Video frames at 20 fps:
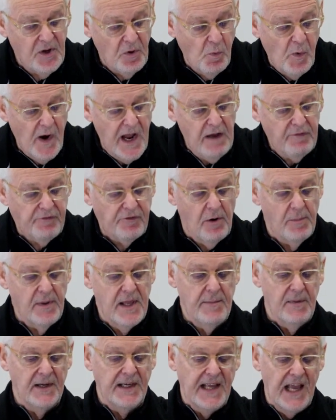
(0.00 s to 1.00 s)
away from
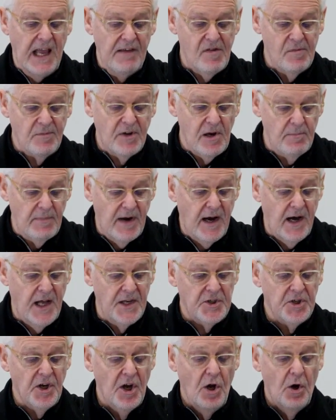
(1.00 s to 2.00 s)
him and gave him
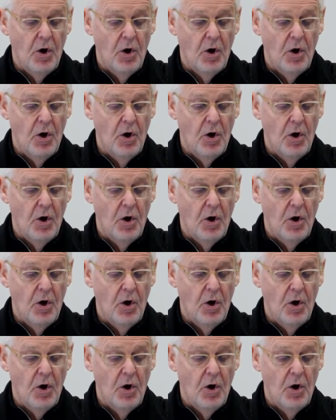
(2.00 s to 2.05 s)
command